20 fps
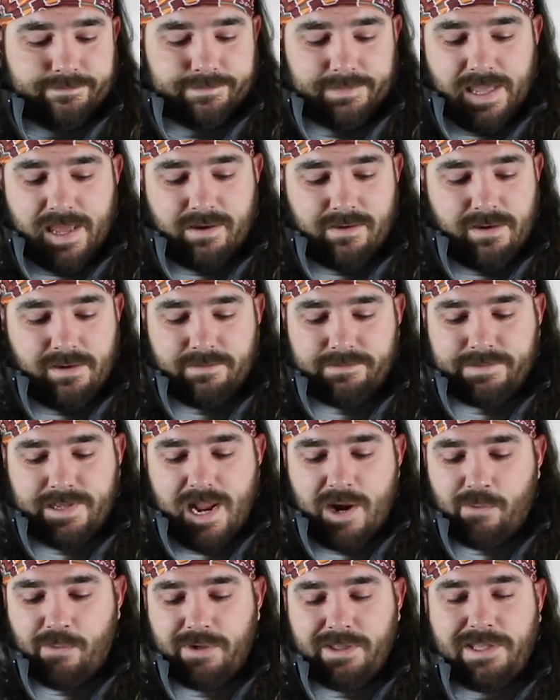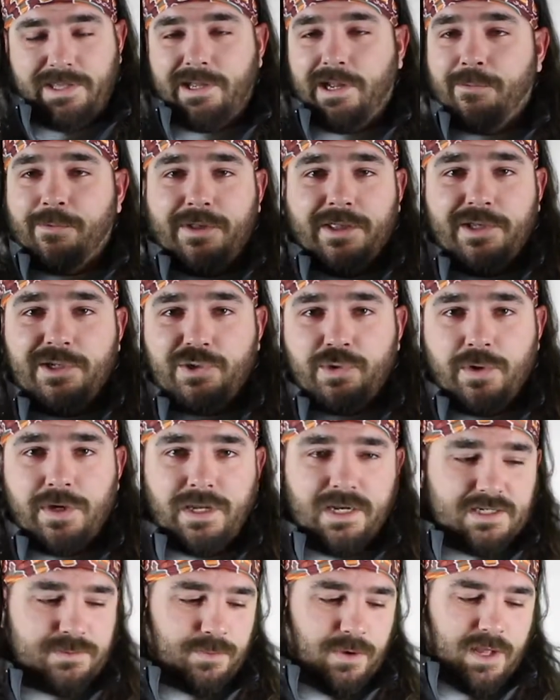I don't know. I really enjoy
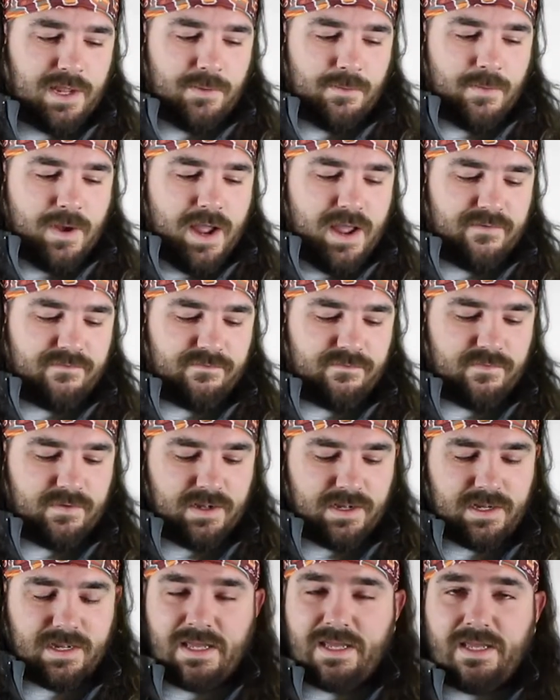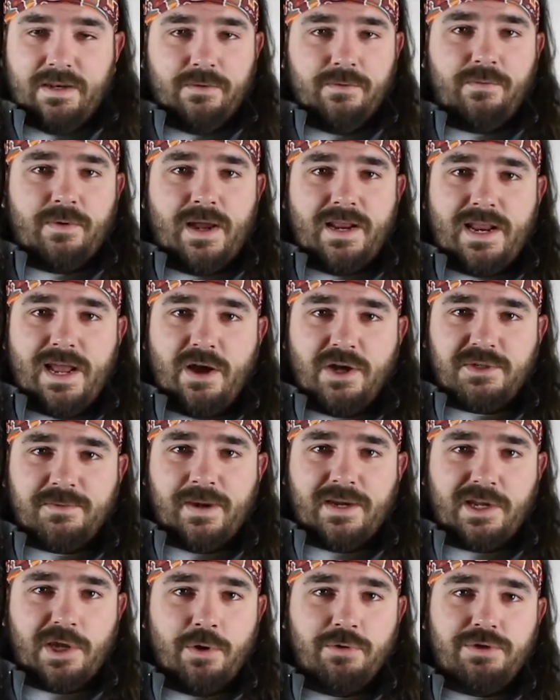it. It's probably right now it's
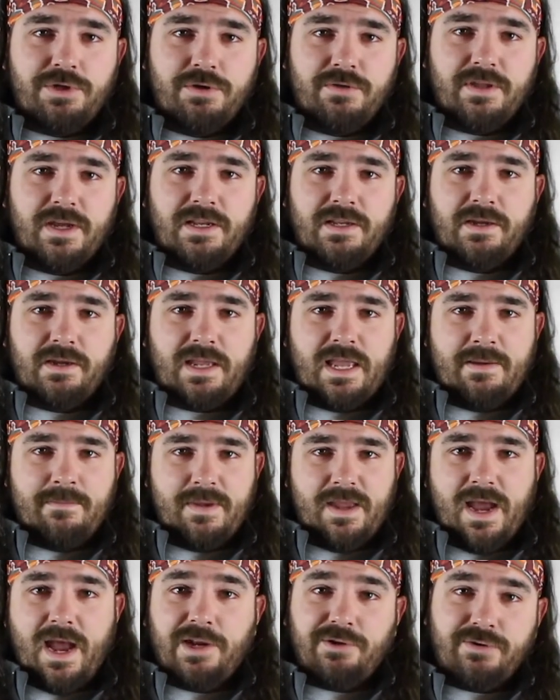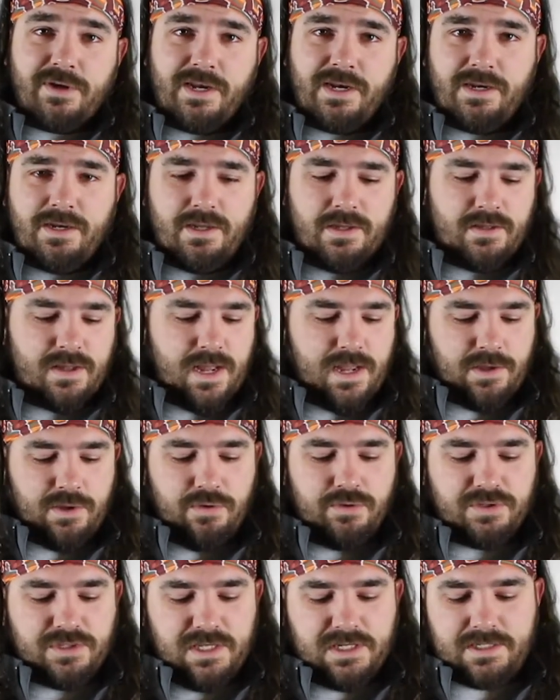my go-to thing to keep me hydrated. I
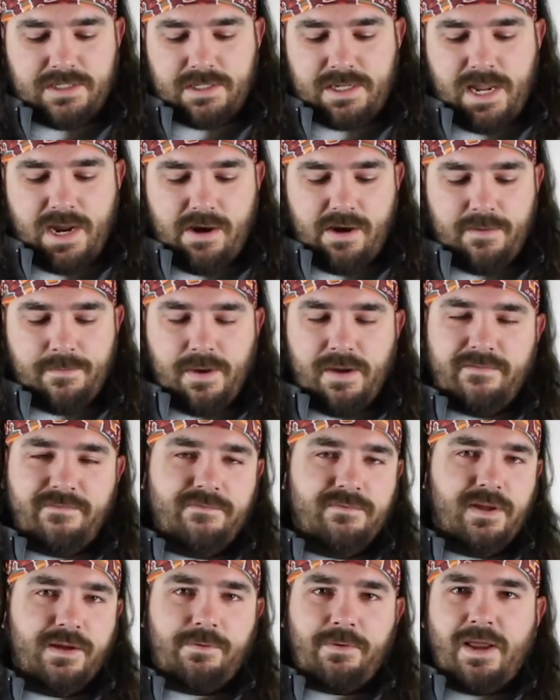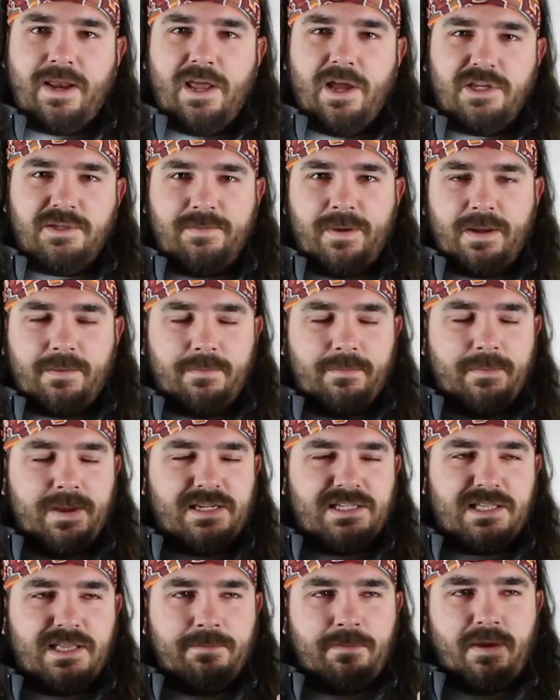use this to carry my, right now it's
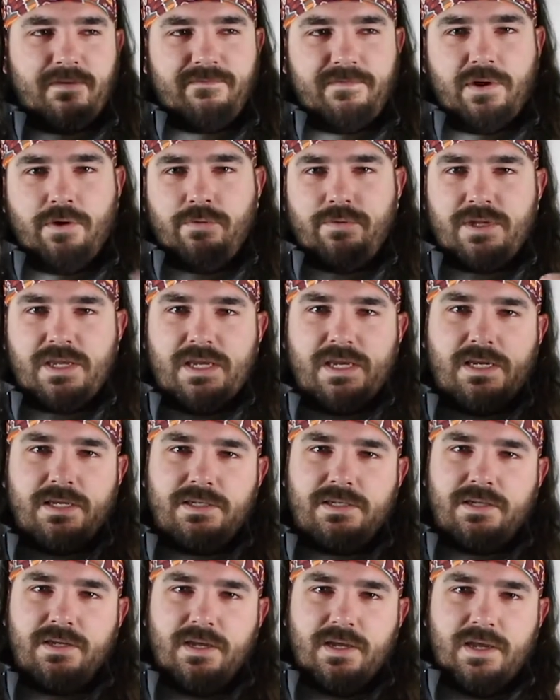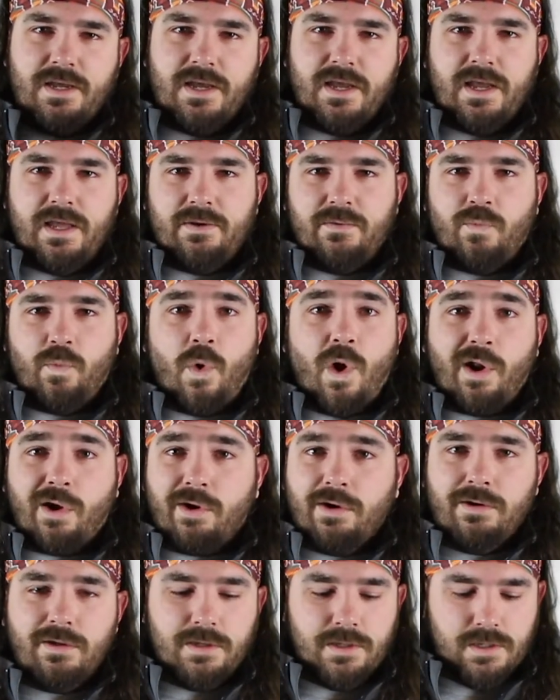basically my phone, keys, and
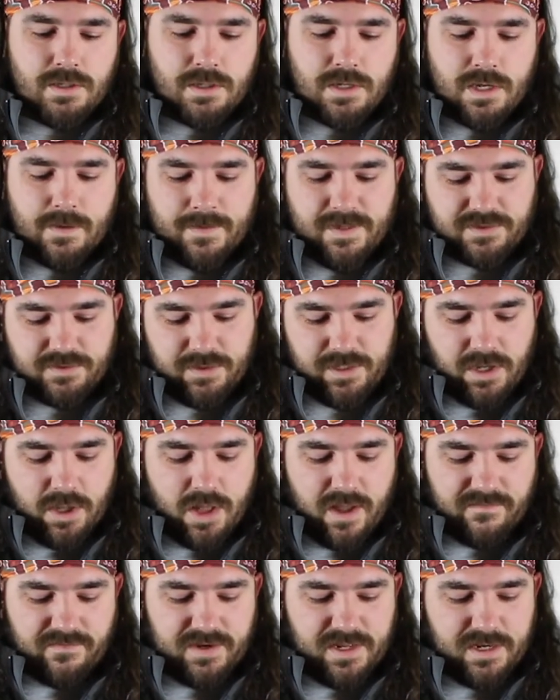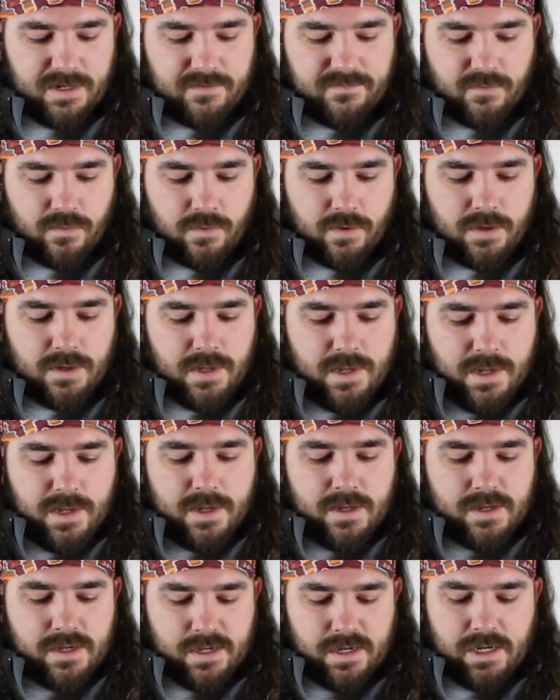water. That's really all I've needed for.
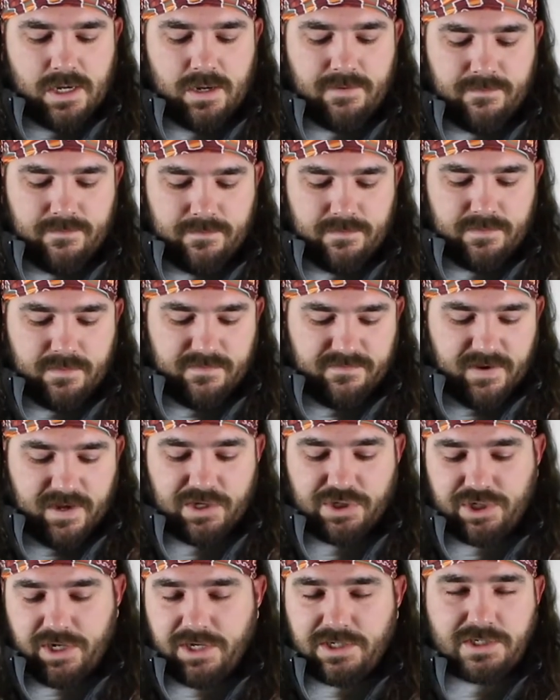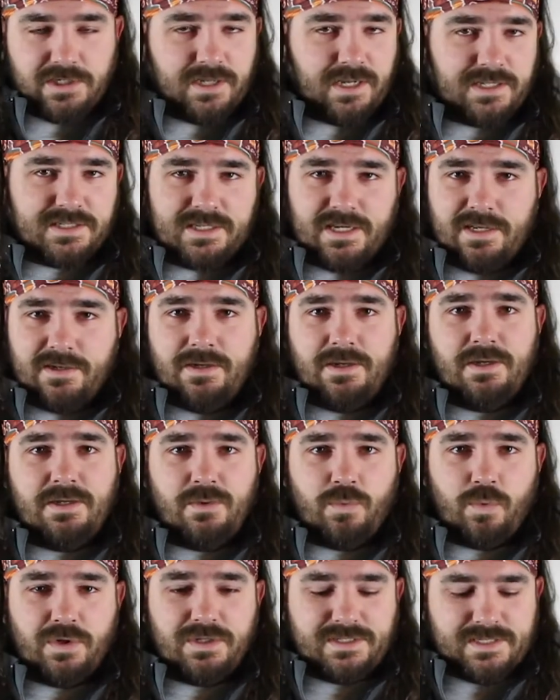If I could change it, like I said,
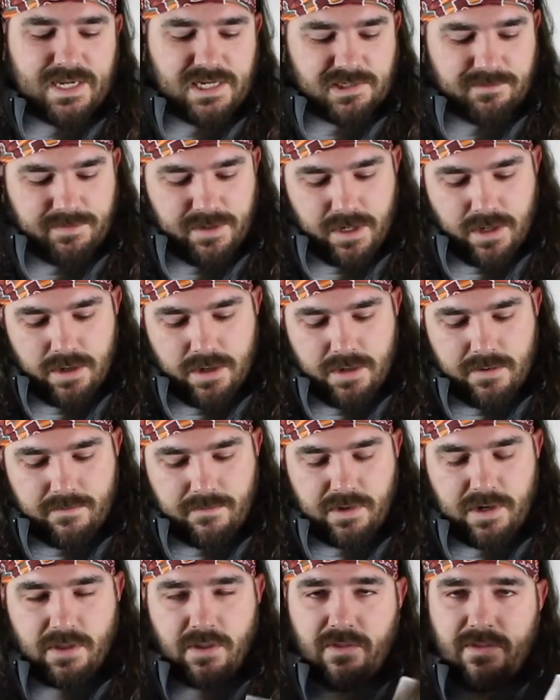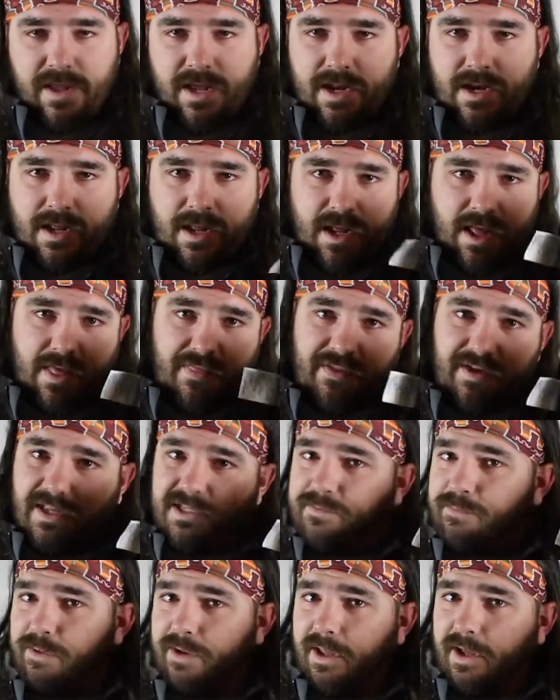one side's bigger, but other than that, I think
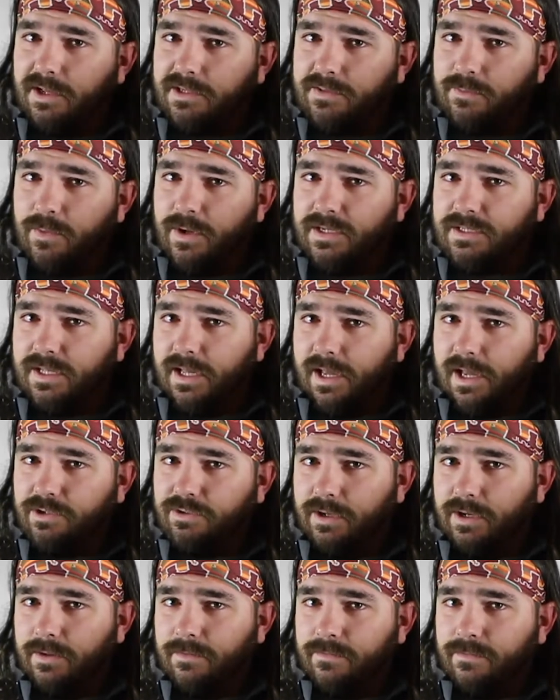it's a pretty awesome way to stay hydrated.